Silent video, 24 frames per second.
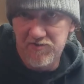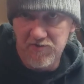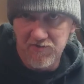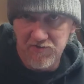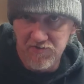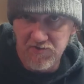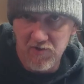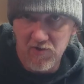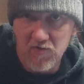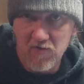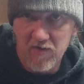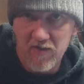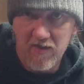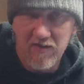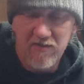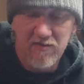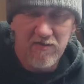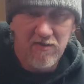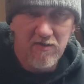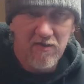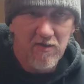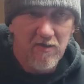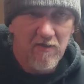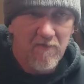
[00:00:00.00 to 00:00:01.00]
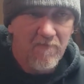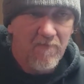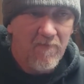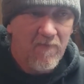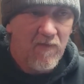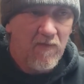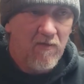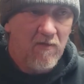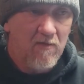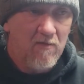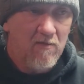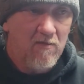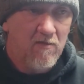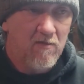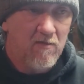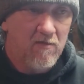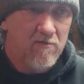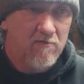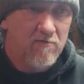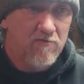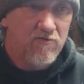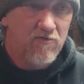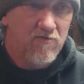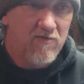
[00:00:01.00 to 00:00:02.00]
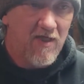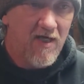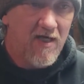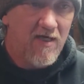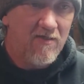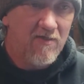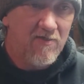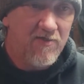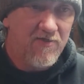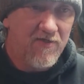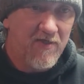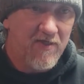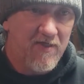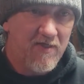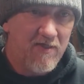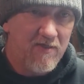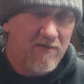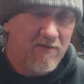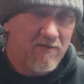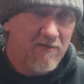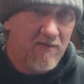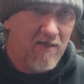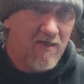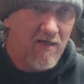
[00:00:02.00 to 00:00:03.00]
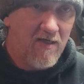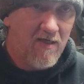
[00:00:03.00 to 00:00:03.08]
to do it. You got to think,